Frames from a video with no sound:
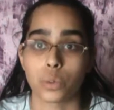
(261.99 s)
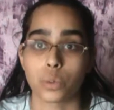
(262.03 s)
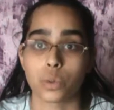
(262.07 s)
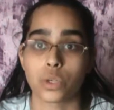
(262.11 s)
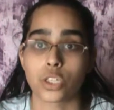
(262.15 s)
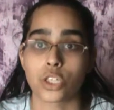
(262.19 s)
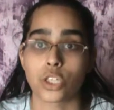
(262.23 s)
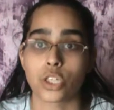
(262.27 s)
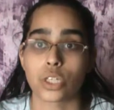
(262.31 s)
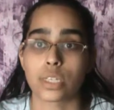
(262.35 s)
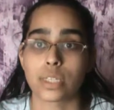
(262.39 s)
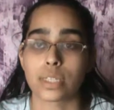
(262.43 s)

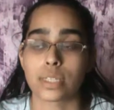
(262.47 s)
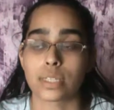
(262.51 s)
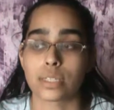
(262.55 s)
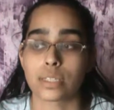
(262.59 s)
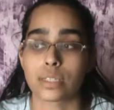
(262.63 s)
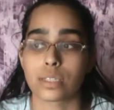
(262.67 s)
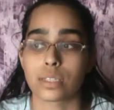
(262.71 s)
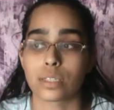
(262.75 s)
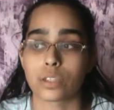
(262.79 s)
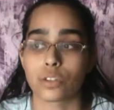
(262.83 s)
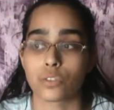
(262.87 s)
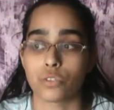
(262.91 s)
which is
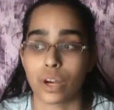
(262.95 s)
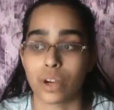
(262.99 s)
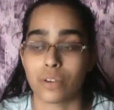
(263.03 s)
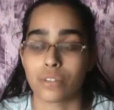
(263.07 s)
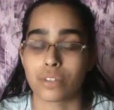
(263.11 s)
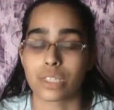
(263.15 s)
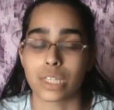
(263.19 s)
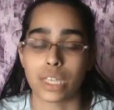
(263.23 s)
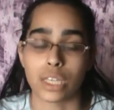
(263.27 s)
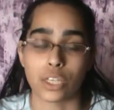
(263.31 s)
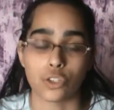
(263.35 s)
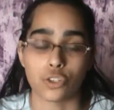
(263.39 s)

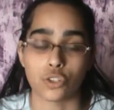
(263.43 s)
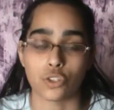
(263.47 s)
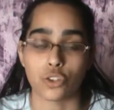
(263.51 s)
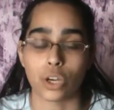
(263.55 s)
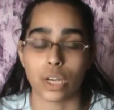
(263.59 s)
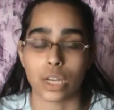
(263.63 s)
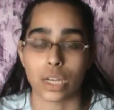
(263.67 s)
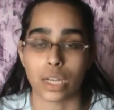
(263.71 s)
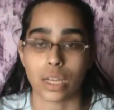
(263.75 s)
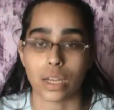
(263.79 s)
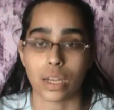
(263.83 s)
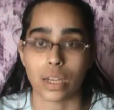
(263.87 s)
gravitational
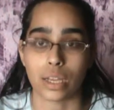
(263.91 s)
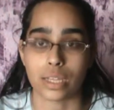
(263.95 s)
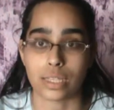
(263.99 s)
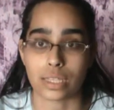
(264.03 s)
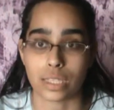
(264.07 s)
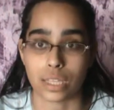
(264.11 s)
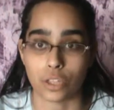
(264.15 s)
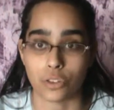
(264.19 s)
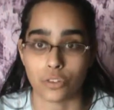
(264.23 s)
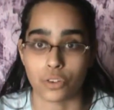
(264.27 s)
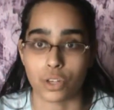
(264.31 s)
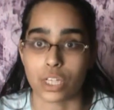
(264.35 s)

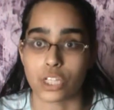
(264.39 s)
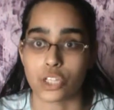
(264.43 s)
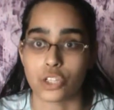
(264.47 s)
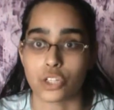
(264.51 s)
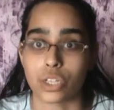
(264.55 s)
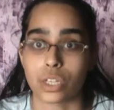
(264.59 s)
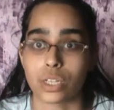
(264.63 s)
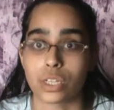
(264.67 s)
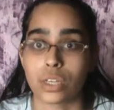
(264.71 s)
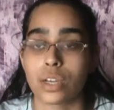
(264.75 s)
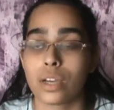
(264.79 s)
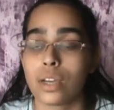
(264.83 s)

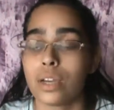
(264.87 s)
acceleration.